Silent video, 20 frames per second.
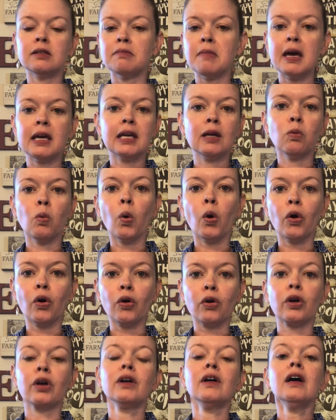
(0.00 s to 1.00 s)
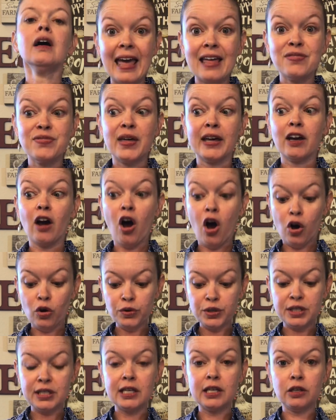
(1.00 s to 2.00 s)
to make it work. And they all
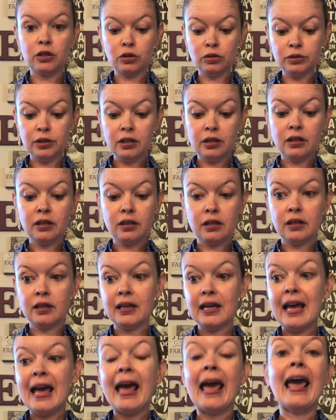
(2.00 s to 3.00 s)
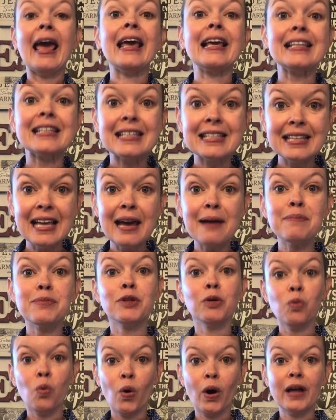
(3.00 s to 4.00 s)
sealed, except
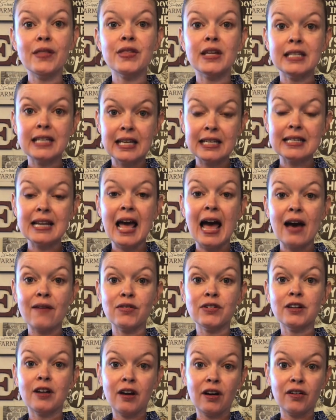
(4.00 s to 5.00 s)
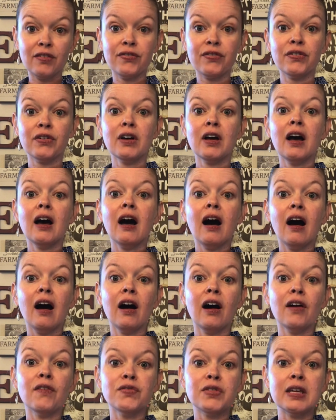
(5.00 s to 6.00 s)
the one that didn't have enough
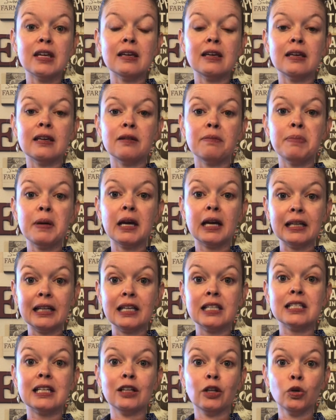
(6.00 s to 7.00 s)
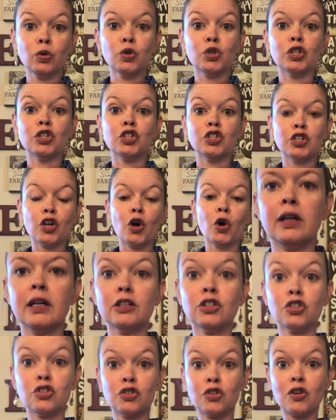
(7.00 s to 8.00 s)
of the pickling solution. So
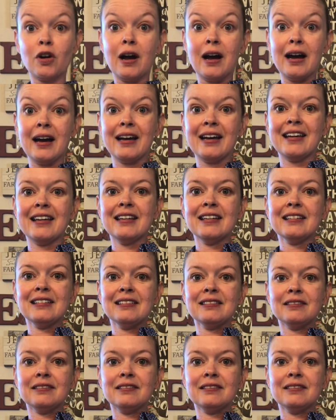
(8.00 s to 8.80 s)
let's try.